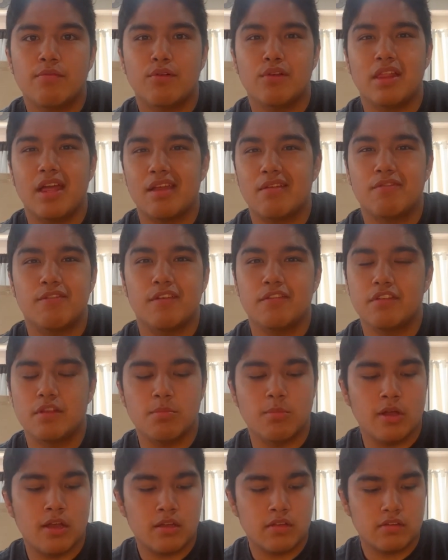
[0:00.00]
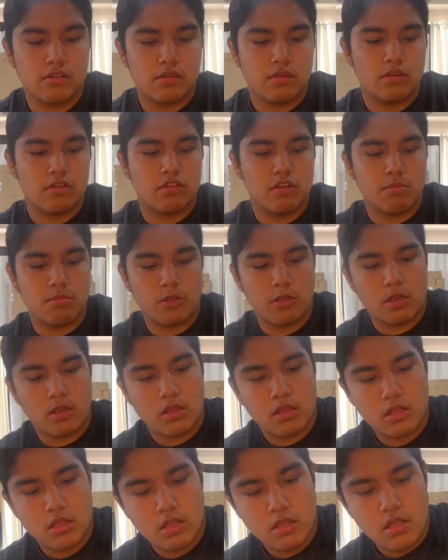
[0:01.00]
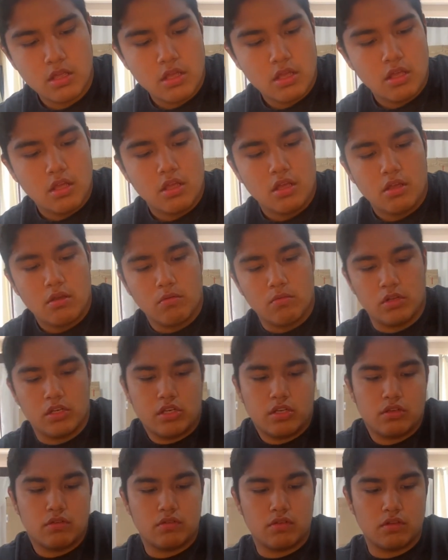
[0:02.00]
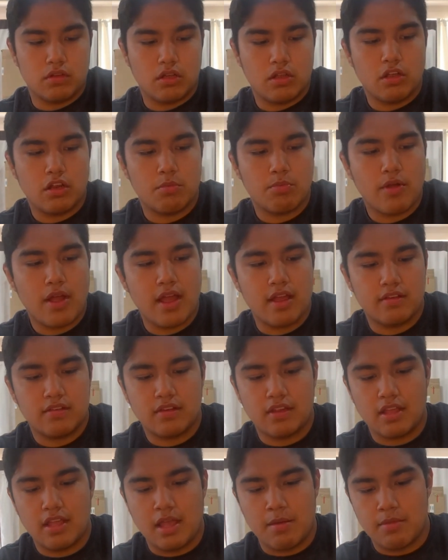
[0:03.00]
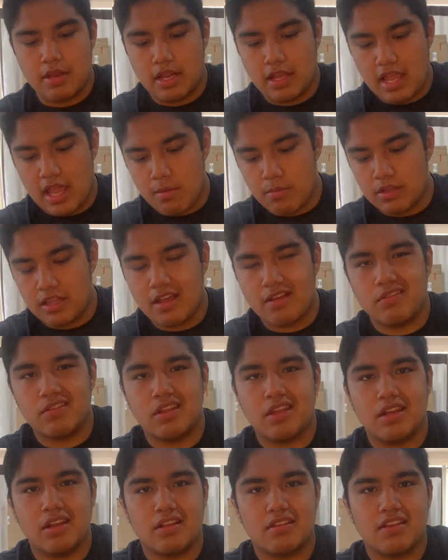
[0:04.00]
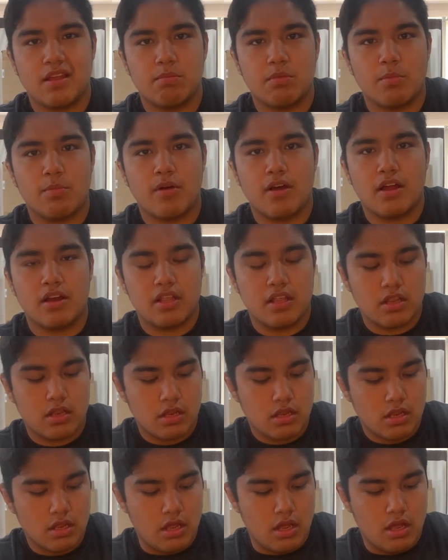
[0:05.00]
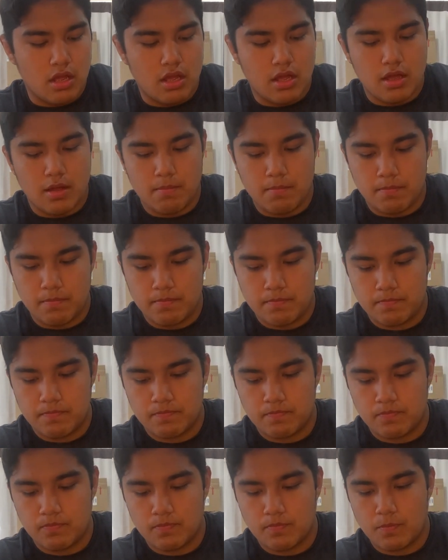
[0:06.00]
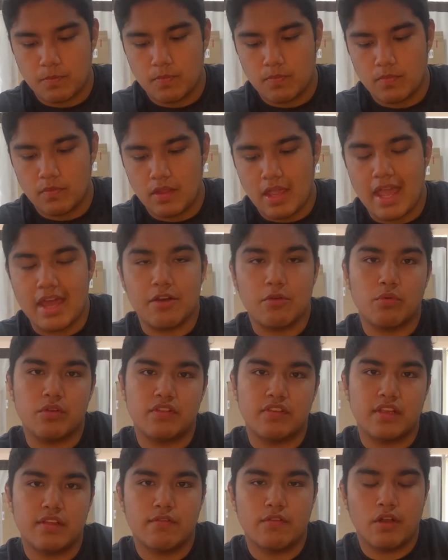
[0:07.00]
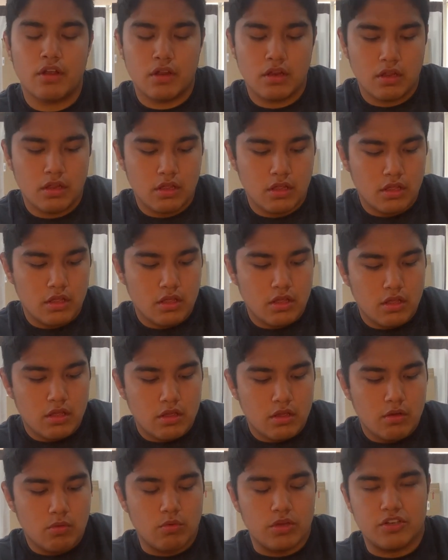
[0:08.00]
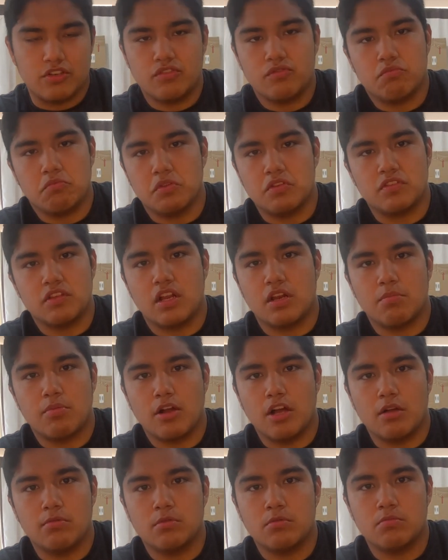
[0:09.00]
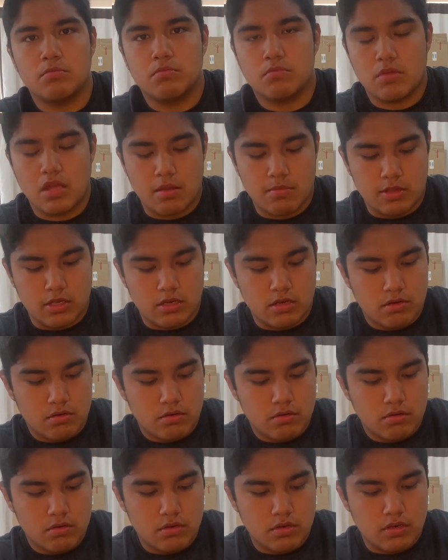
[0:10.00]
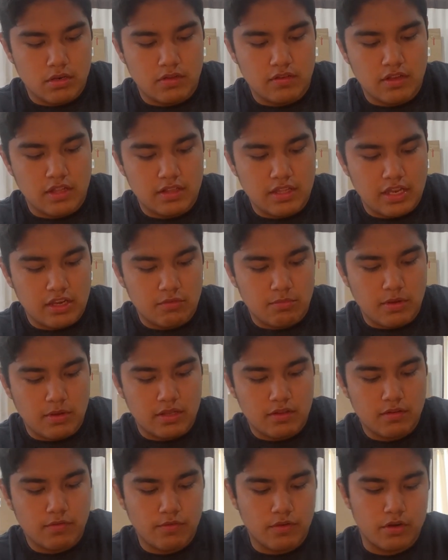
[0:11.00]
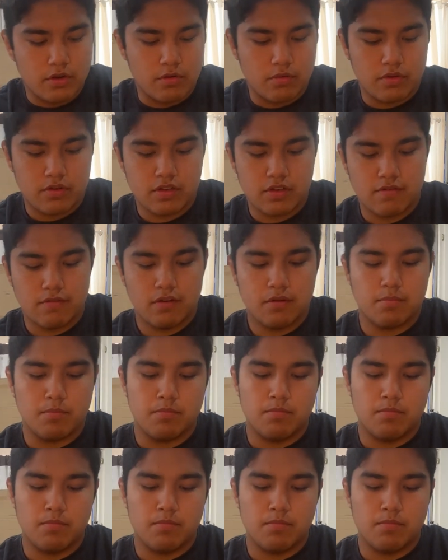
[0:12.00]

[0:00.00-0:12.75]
for like $50 or something, which is a good price. It came with everything except the body, and a receiver, which is not a problem. It's not that expensive for a new receiver.